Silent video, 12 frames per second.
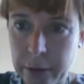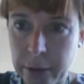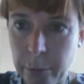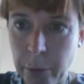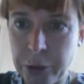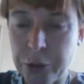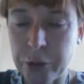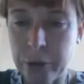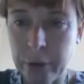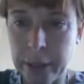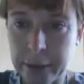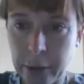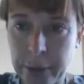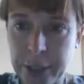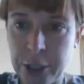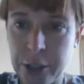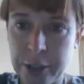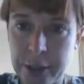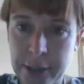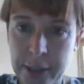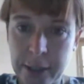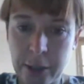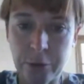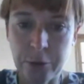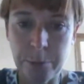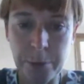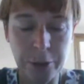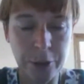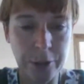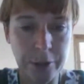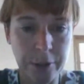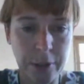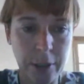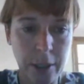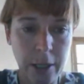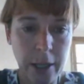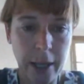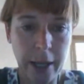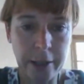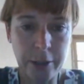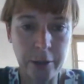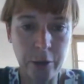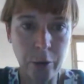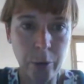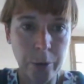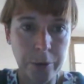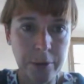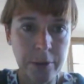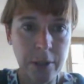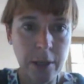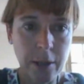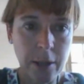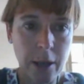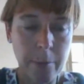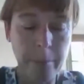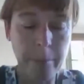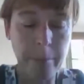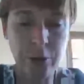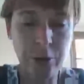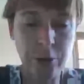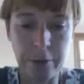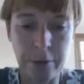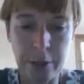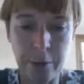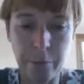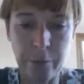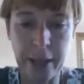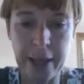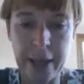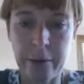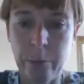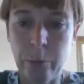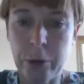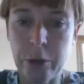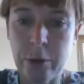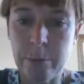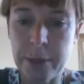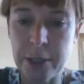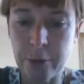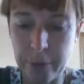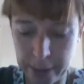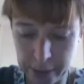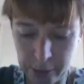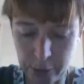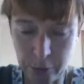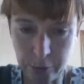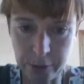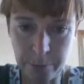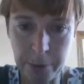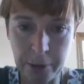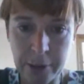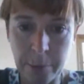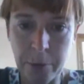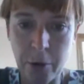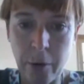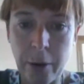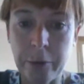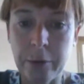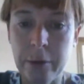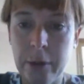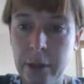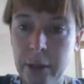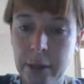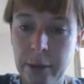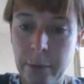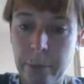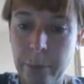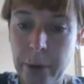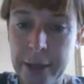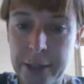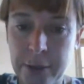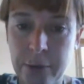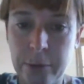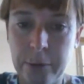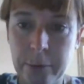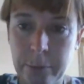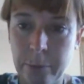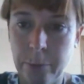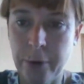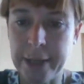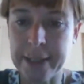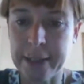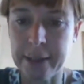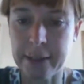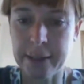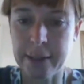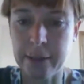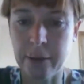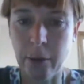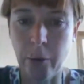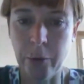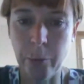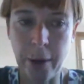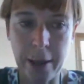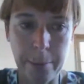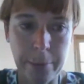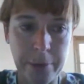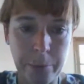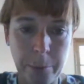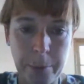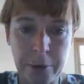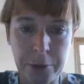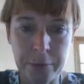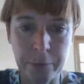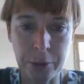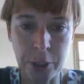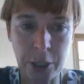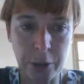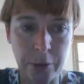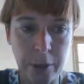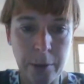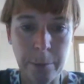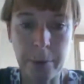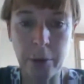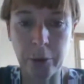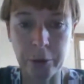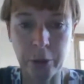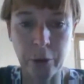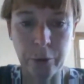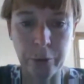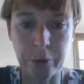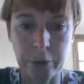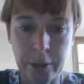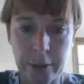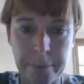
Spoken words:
the module and the questions and the contributions to the course, make sure you don't forget what you can be doing to build up your own personal presence on the web that will be useful to you beyond the course.